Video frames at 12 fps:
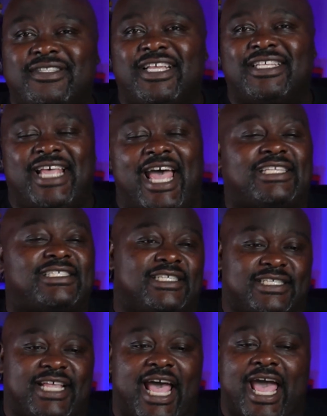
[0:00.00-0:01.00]
Texas
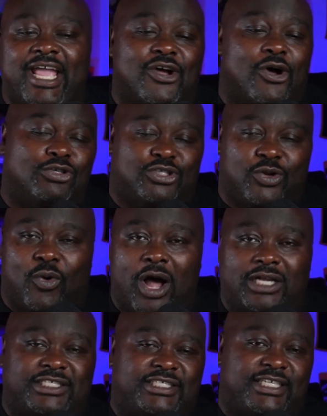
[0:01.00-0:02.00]
Tech goes to
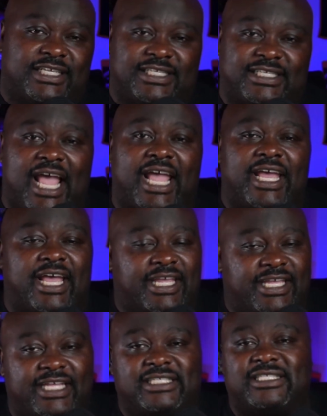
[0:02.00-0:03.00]
Washington State and
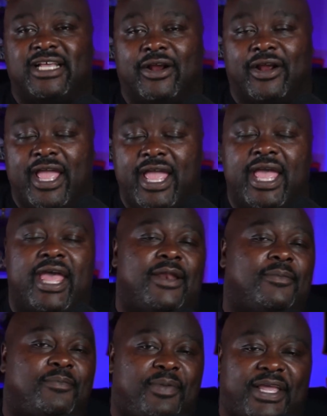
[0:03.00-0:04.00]
gets their head
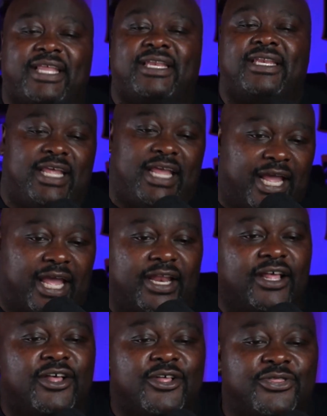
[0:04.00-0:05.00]
beaten in
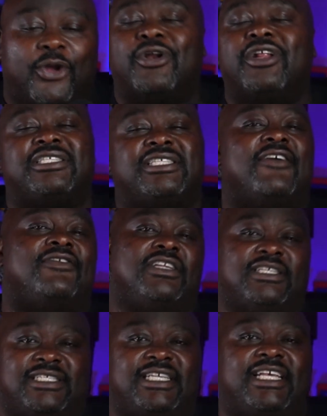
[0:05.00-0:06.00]

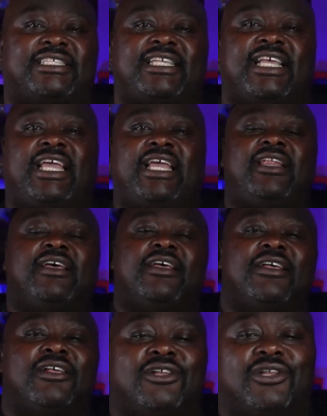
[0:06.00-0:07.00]
37-16.
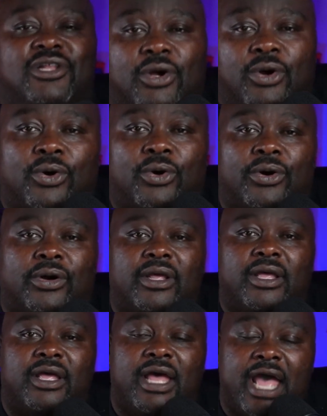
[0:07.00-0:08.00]
Lord
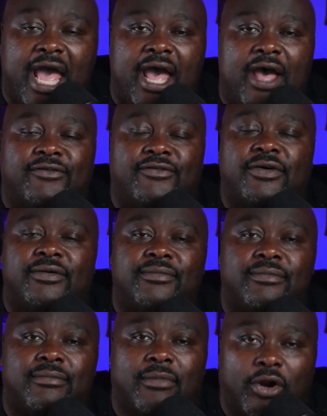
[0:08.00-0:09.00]
have
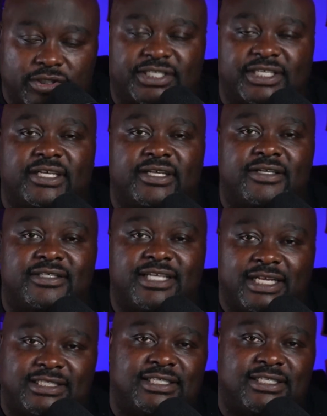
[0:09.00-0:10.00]
mercy,
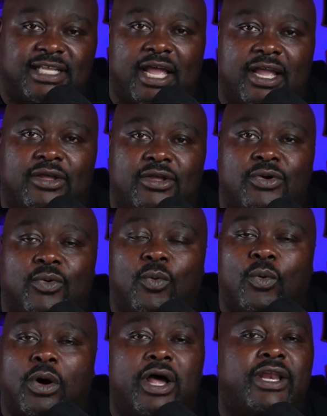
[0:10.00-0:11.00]
Texas Tech.
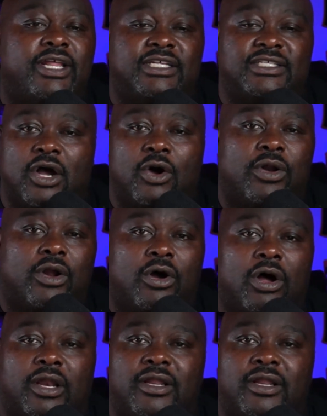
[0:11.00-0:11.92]
What is going on?